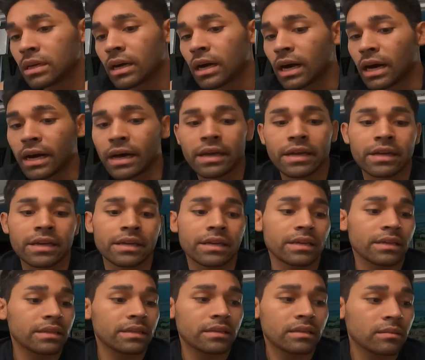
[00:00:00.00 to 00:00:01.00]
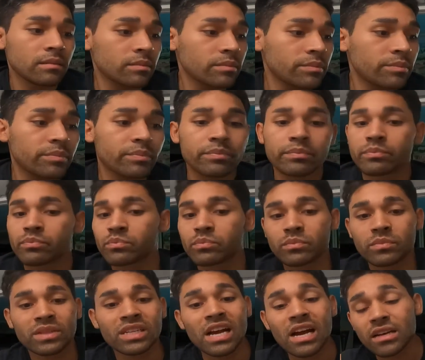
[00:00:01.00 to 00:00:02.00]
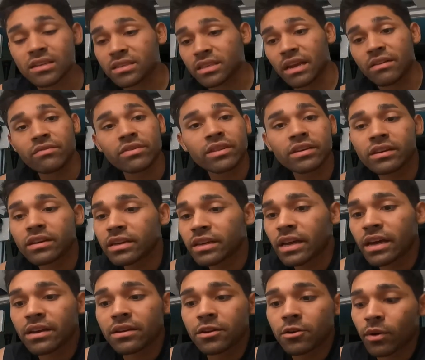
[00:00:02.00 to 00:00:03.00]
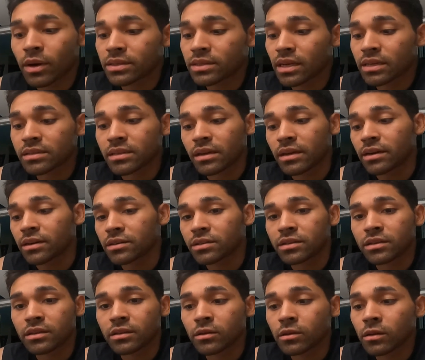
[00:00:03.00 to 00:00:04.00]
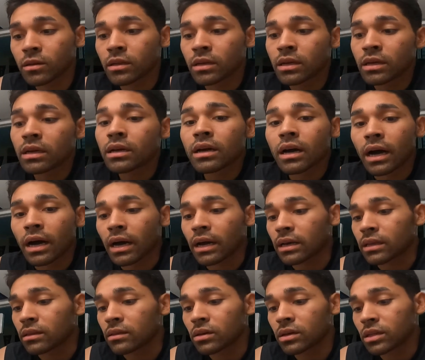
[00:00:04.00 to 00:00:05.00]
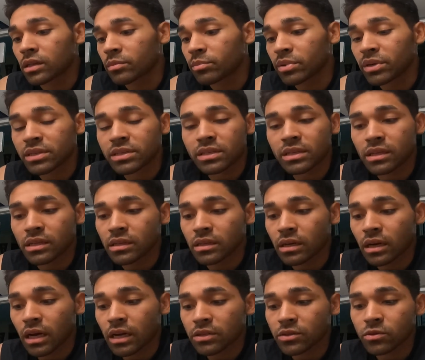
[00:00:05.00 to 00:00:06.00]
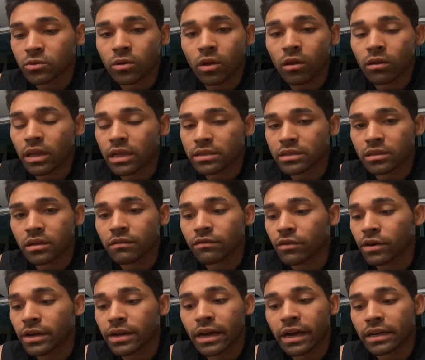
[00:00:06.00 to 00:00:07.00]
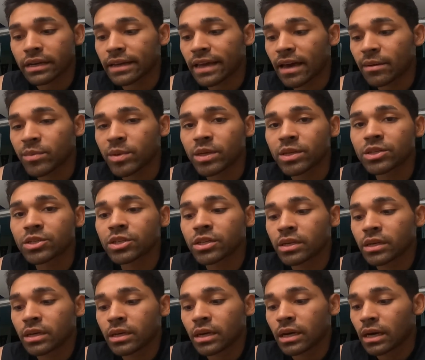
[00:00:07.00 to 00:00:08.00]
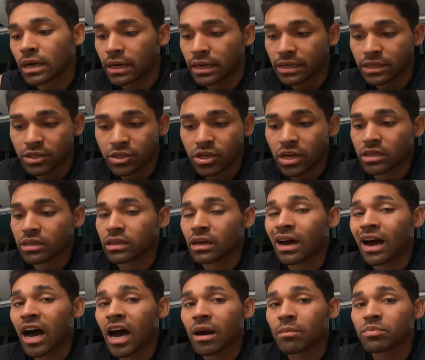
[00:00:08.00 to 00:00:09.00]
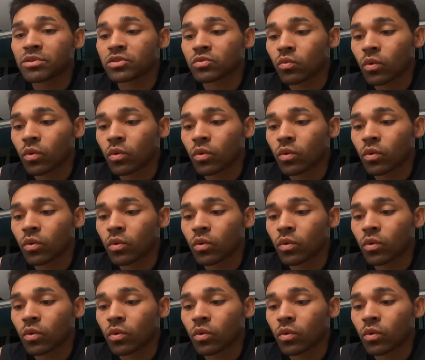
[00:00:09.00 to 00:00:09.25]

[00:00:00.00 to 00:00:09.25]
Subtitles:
I test everything again. You know, I test the air seal. I look at the piston, the nozzle, all that stuff for any kind of damage. I checked the hop as